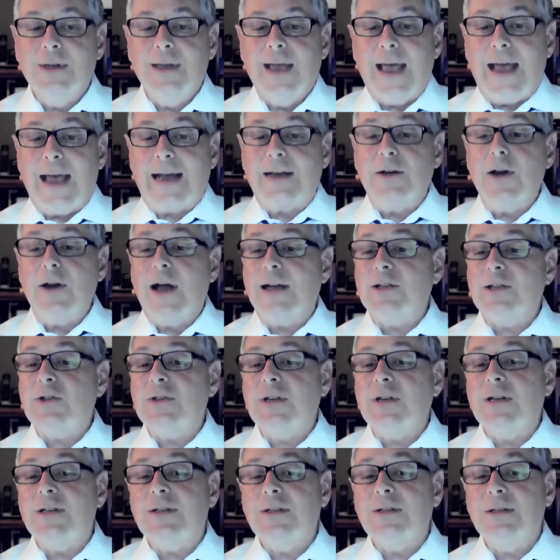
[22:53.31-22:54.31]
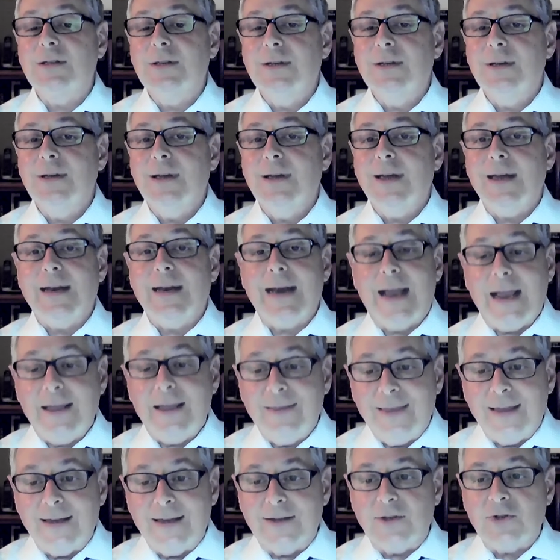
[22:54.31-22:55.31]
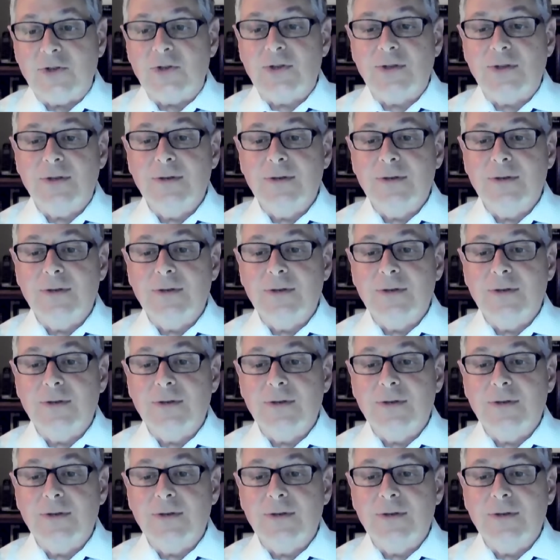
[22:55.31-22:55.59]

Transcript: agnostics, and atheists.